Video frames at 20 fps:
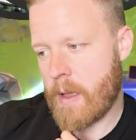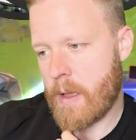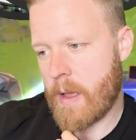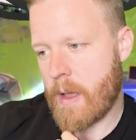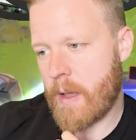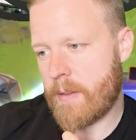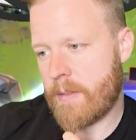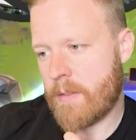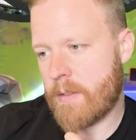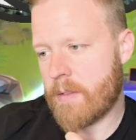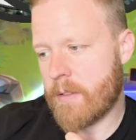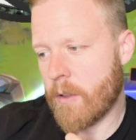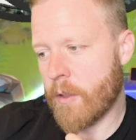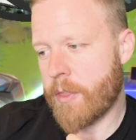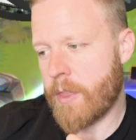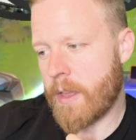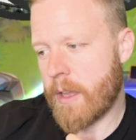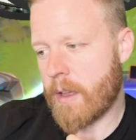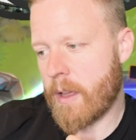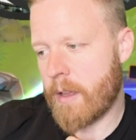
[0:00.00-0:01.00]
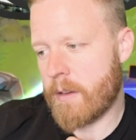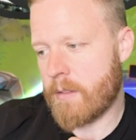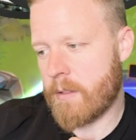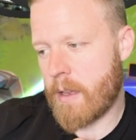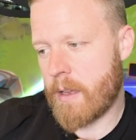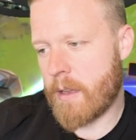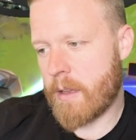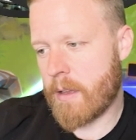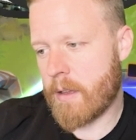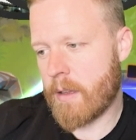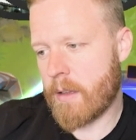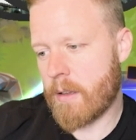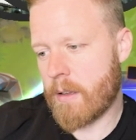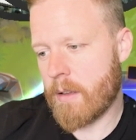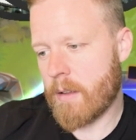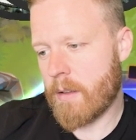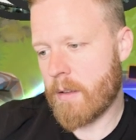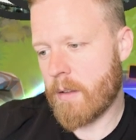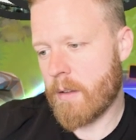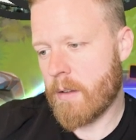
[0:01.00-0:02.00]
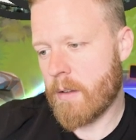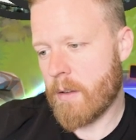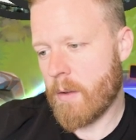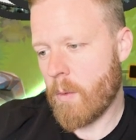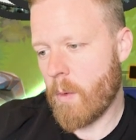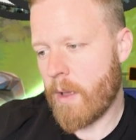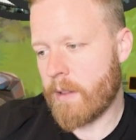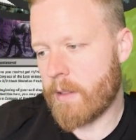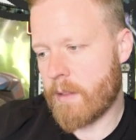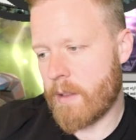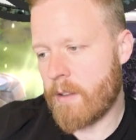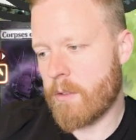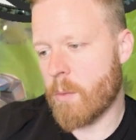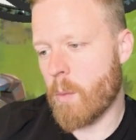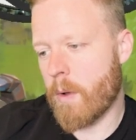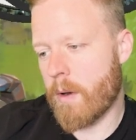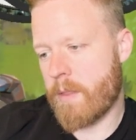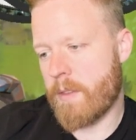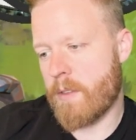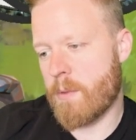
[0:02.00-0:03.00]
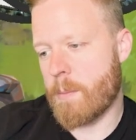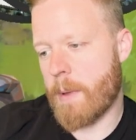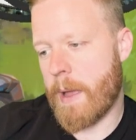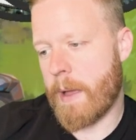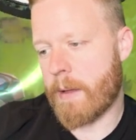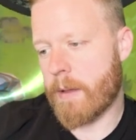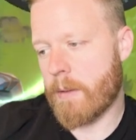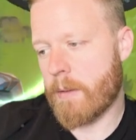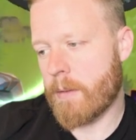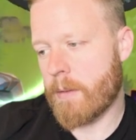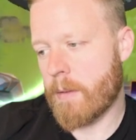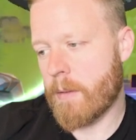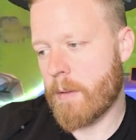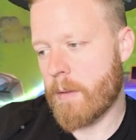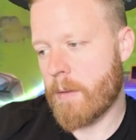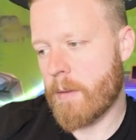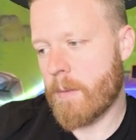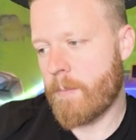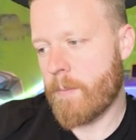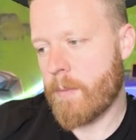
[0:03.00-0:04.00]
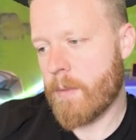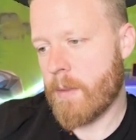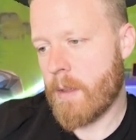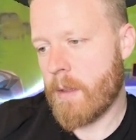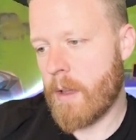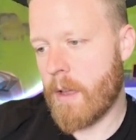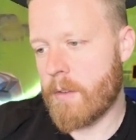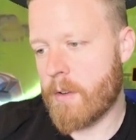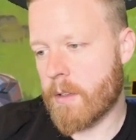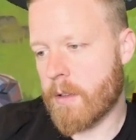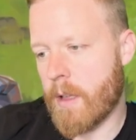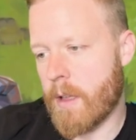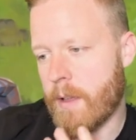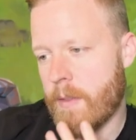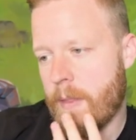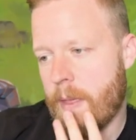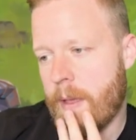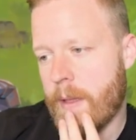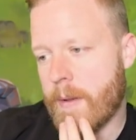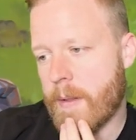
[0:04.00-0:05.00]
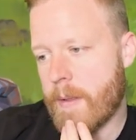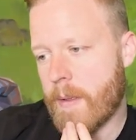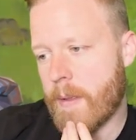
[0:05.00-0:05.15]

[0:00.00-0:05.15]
I still think I take at least one of these back and decline that.